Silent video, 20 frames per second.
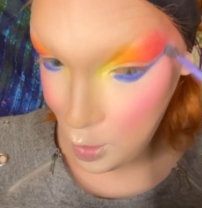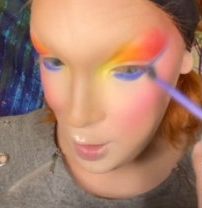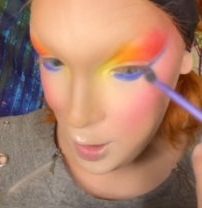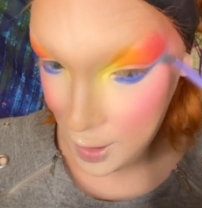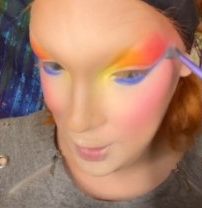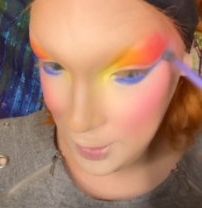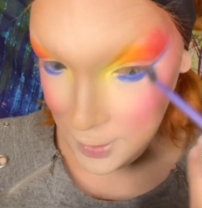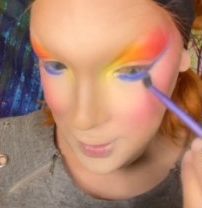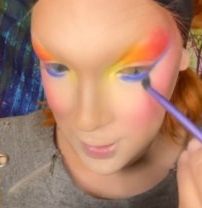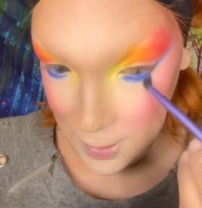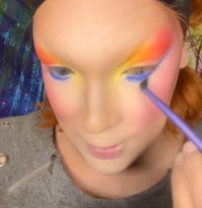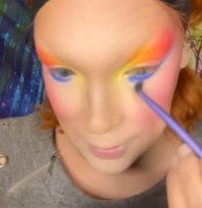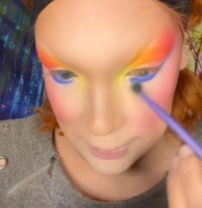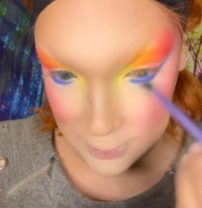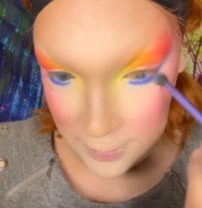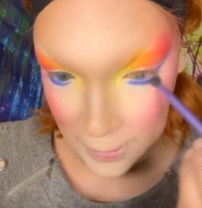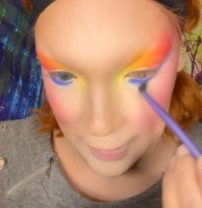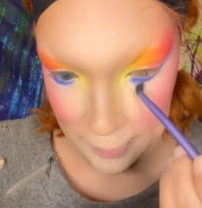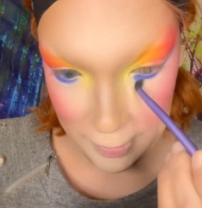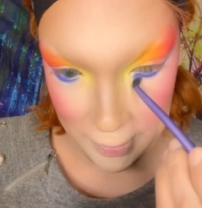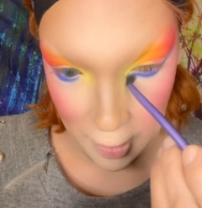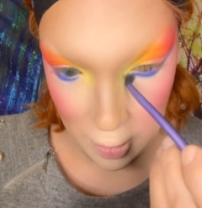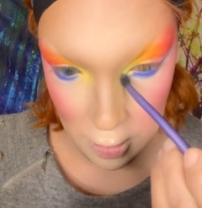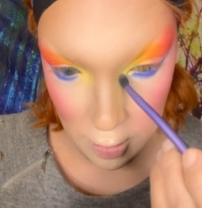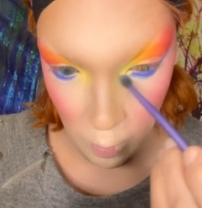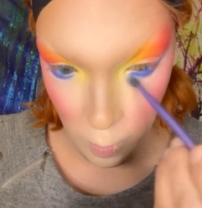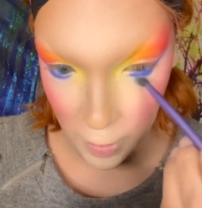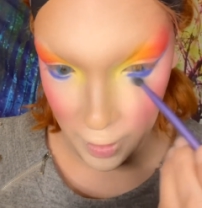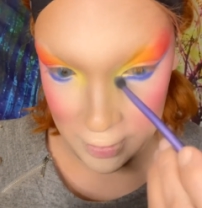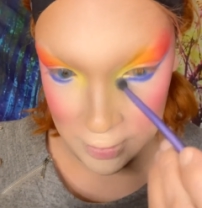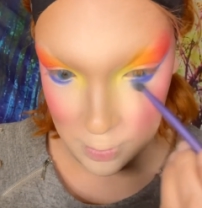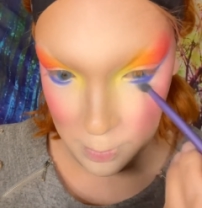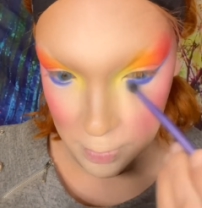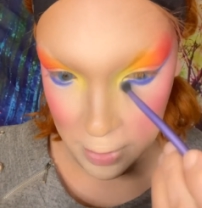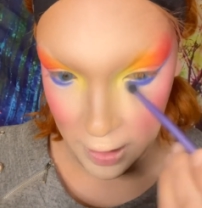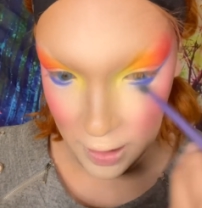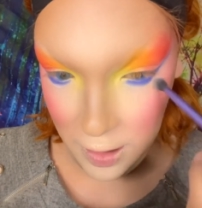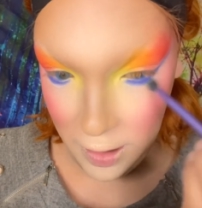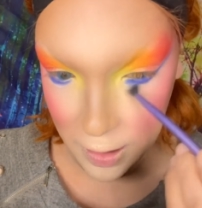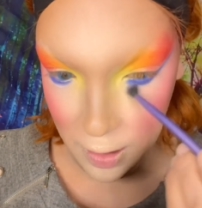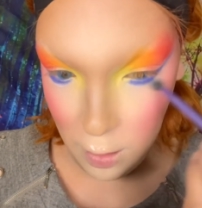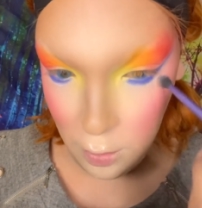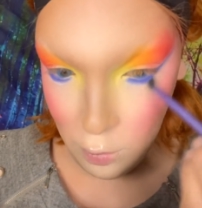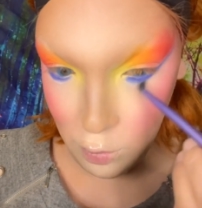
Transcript: and get it exactly how you want it to be.